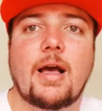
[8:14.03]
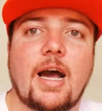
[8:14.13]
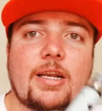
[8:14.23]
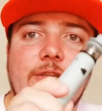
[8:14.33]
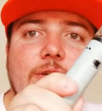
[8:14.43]
I
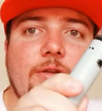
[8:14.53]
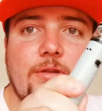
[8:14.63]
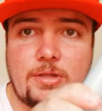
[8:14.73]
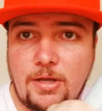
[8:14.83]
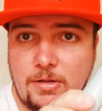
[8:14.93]
do
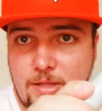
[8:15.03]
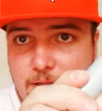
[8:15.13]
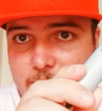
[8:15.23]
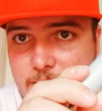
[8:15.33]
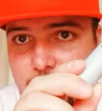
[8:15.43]
think
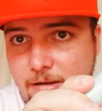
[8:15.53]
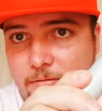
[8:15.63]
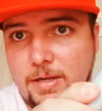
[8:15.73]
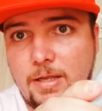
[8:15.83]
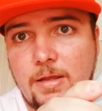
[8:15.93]
that this
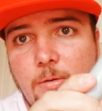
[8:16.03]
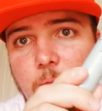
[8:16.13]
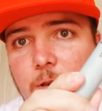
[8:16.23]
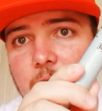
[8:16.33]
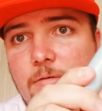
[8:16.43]
definitely
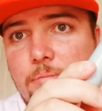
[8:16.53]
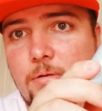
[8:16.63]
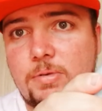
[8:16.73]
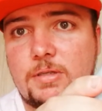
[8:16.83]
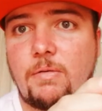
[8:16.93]
will have a
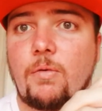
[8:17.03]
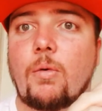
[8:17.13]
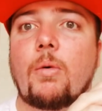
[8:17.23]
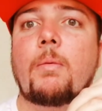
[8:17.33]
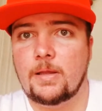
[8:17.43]
purpose for